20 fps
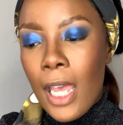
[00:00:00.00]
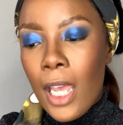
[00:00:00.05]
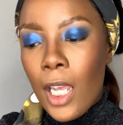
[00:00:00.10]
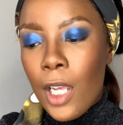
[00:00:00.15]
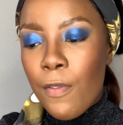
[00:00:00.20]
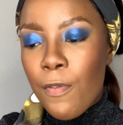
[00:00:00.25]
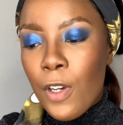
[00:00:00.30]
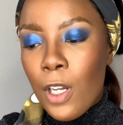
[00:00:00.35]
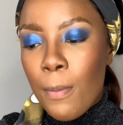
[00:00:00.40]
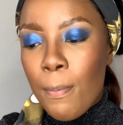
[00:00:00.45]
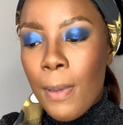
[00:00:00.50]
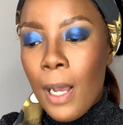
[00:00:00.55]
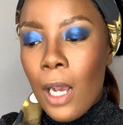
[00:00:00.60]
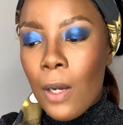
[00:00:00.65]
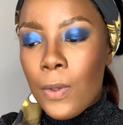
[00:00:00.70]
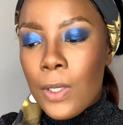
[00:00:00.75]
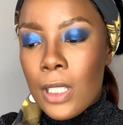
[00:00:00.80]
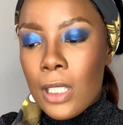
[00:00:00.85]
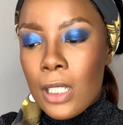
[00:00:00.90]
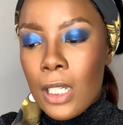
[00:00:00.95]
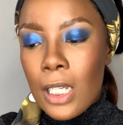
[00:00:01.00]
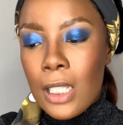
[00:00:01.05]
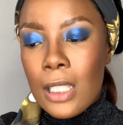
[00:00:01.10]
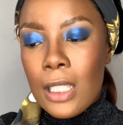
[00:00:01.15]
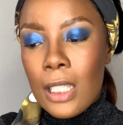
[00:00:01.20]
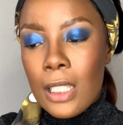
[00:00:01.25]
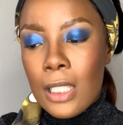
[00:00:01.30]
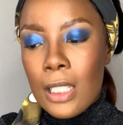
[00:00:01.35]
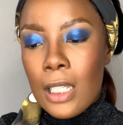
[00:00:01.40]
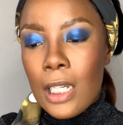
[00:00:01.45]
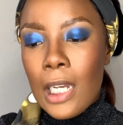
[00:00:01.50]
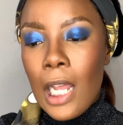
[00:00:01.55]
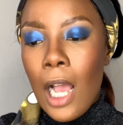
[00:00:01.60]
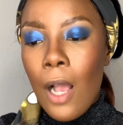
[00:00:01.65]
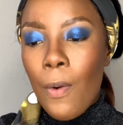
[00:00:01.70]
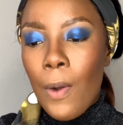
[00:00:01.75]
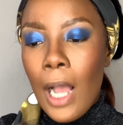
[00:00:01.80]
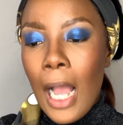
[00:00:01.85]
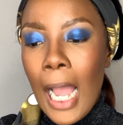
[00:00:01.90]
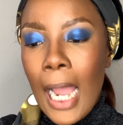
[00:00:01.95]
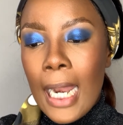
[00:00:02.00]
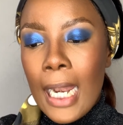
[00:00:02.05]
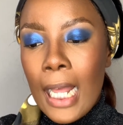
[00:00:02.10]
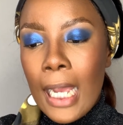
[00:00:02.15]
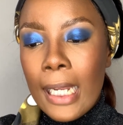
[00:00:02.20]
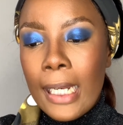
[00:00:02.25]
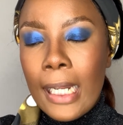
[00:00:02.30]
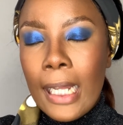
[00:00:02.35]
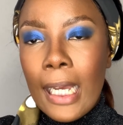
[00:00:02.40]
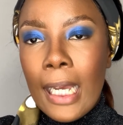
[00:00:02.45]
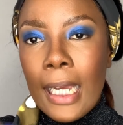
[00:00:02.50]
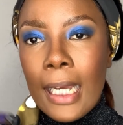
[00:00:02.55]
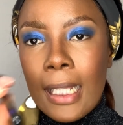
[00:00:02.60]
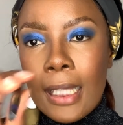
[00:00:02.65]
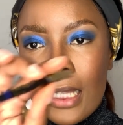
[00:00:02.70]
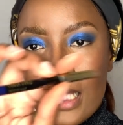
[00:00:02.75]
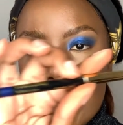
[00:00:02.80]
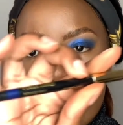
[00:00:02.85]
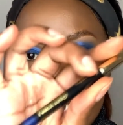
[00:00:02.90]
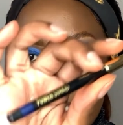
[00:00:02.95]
Avon Power Stay 16-hour eyeliner in the